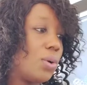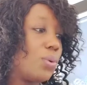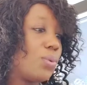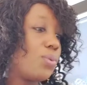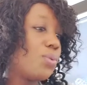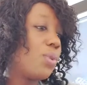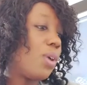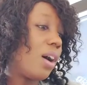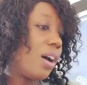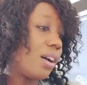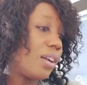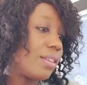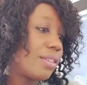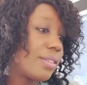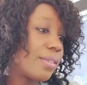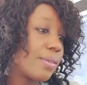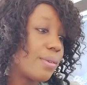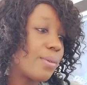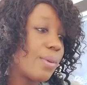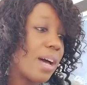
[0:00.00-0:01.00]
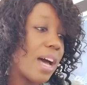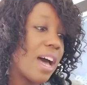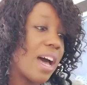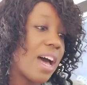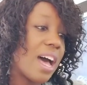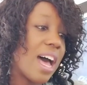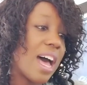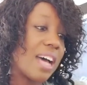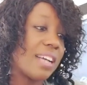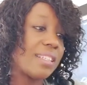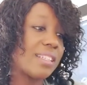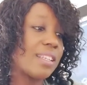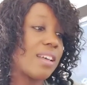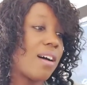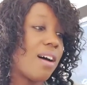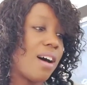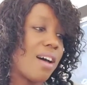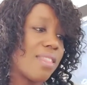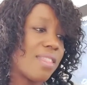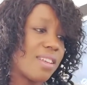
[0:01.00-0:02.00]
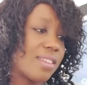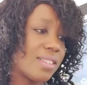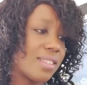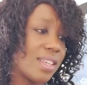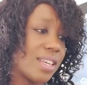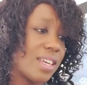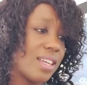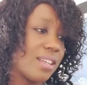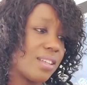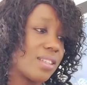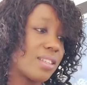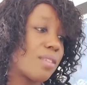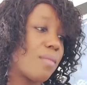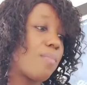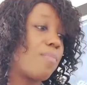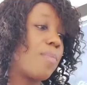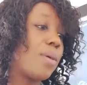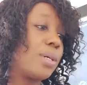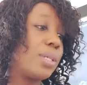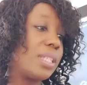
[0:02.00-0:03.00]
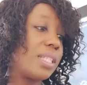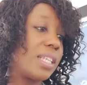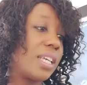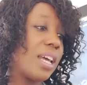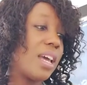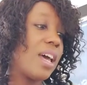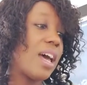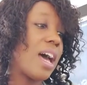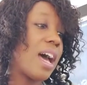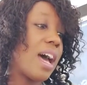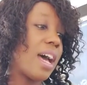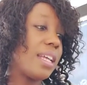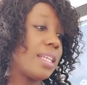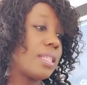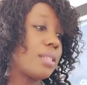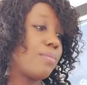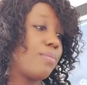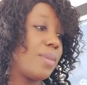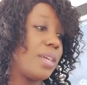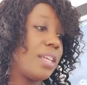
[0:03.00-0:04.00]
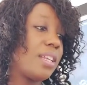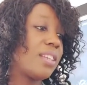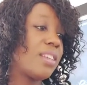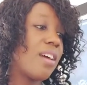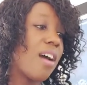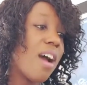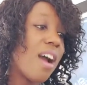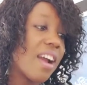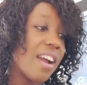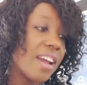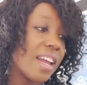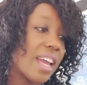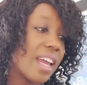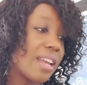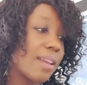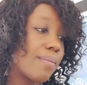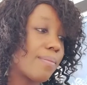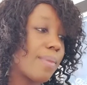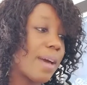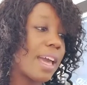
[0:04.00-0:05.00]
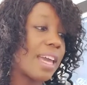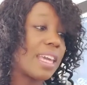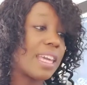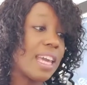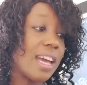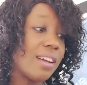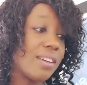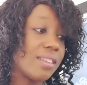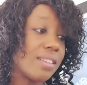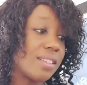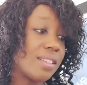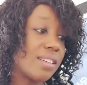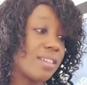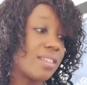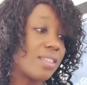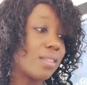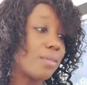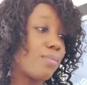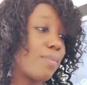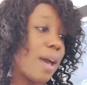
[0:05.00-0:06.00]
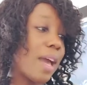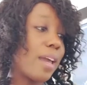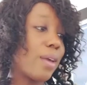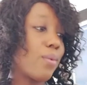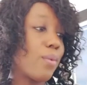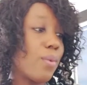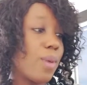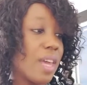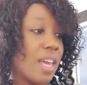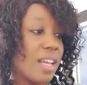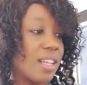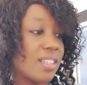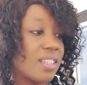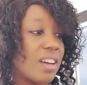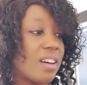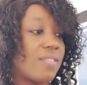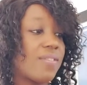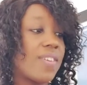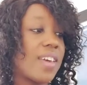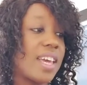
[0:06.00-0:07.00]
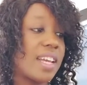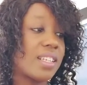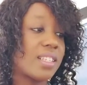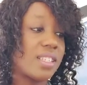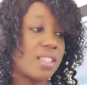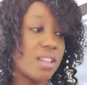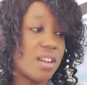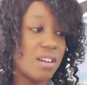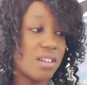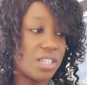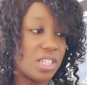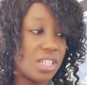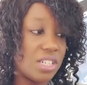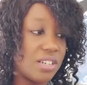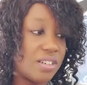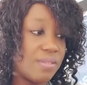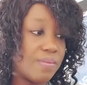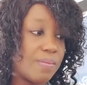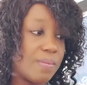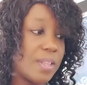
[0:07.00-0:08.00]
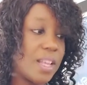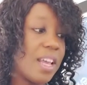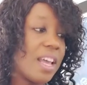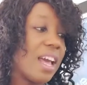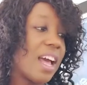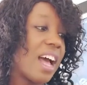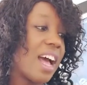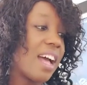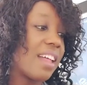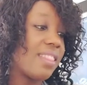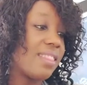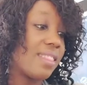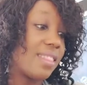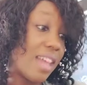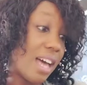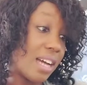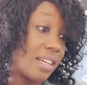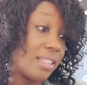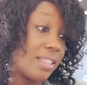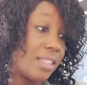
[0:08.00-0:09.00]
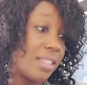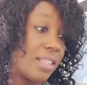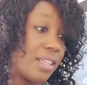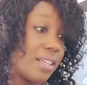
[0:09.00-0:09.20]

who also has other skills but has been targeted by gangsters by ways of extortion. And that